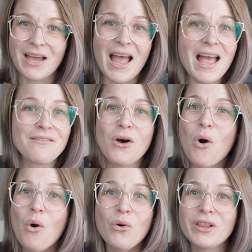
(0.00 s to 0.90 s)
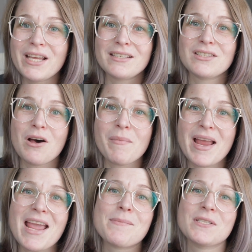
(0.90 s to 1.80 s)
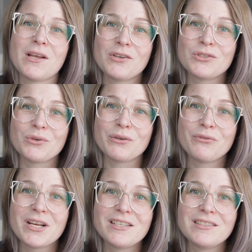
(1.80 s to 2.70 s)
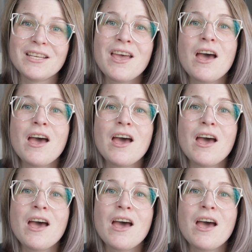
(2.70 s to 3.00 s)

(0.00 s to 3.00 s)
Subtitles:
I have a whole list on my Amazon storefront